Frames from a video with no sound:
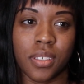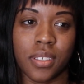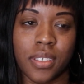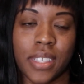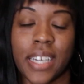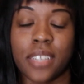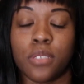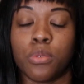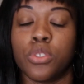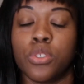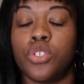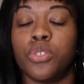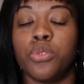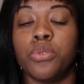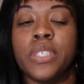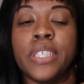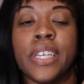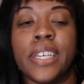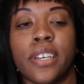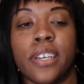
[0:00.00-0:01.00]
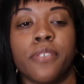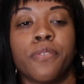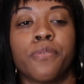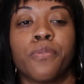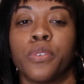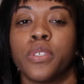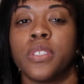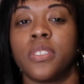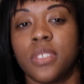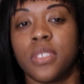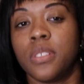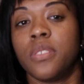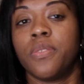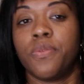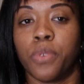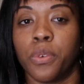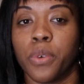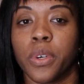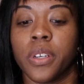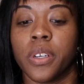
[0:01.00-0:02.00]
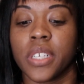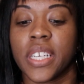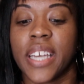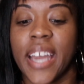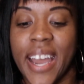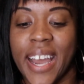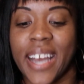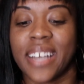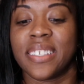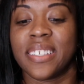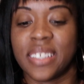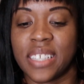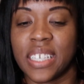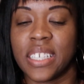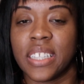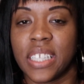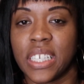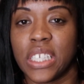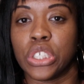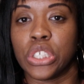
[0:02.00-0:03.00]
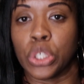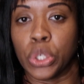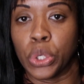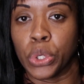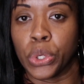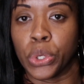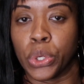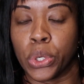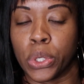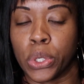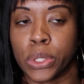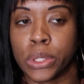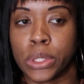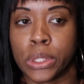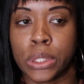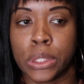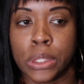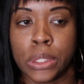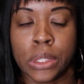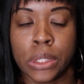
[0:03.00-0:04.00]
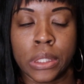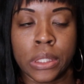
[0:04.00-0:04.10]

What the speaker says: That's what you get for casting these girls.